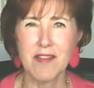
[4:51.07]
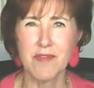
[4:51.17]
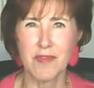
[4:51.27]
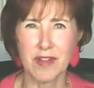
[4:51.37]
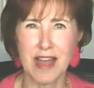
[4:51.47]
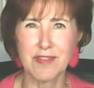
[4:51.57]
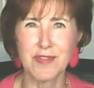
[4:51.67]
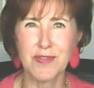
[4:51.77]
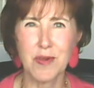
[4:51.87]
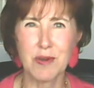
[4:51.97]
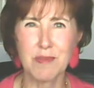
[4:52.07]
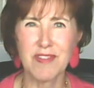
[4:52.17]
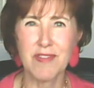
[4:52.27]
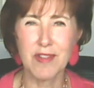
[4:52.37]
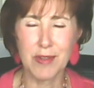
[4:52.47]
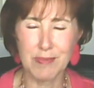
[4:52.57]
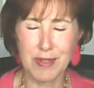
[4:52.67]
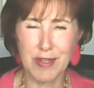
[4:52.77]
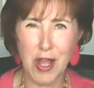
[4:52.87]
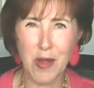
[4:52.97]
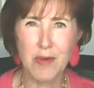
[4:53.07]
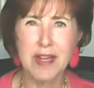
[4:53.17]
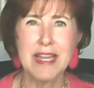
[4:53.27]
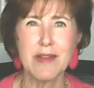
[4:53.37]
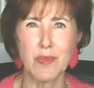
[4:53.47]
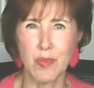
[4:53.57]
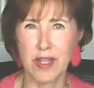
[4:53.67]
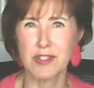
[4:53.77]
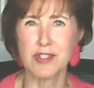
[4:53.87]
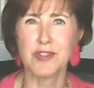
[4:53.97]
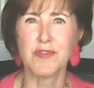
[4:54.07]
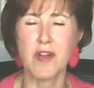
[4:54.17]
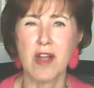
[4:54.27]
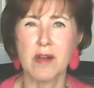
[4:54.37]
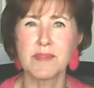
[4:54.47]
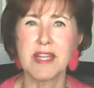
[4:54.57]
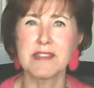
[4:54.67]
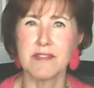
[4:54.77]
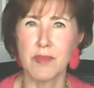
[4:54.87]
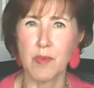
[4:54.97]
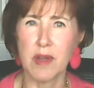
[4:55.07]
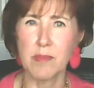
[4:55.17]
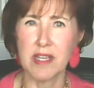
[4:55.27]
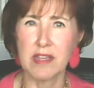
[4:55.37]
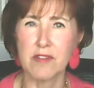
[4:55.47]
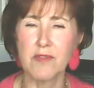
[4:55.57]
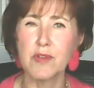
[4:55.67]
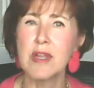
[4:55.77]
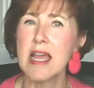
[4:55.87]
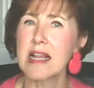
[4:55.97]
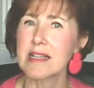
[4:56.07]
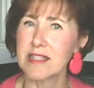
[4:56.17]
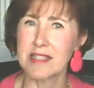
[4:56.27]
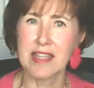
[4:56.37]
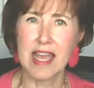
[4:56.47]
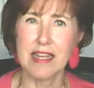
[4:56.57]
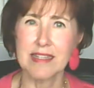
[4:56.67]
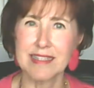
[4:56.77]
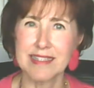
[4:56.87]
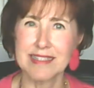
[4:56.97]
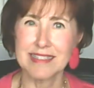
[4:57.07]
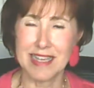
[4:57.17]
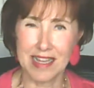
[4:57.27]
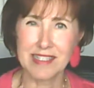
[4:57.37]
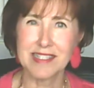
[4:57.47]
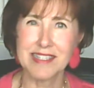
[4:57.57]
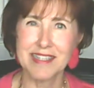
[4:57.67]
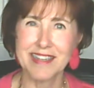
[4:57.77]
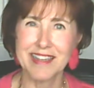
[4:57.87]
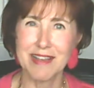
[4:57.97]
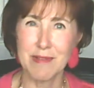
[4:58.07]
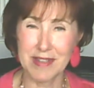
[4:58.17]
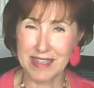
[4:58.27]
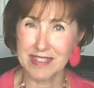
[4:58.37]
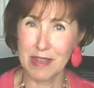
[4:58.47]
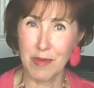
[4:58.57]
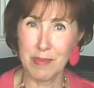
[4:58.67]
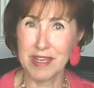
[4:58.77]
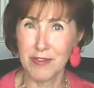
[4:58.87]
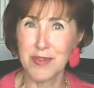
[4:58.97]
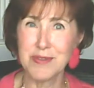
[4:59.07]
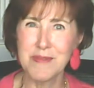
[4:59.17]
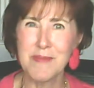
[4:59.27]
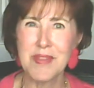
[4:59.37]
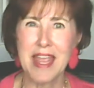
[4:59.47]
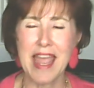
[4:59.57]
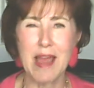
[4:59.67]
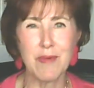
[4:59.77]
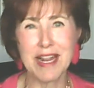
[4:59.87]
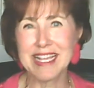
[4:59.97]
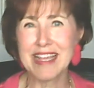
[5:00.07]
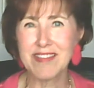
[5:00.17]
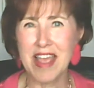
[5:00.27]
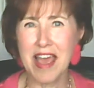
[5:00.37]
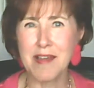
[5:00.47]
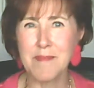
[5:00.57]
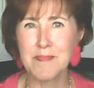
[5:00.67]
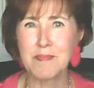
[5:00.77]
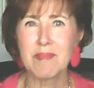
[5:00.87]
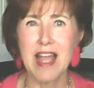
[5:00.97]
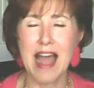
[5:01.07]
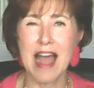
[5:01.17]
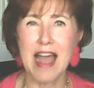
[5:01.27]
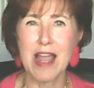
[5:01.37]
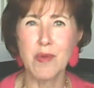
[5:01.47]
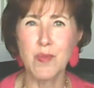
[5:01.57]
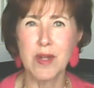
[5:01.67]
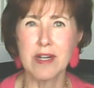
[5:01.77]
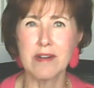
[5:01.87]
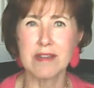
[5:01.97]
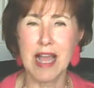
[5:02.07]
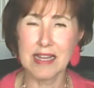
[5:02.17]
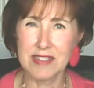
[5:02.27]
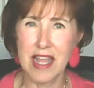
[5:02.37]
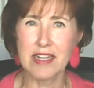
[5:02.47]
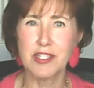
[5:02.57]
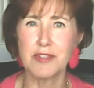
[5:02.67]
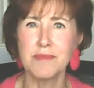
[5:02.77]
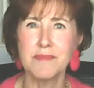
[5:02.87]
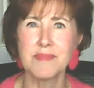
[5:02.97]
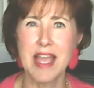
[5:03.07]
Fill out the form below. Register for our updates. If you want to be interviewed, click that yes yes, I want to be interviewed. And when I get that, I will contact you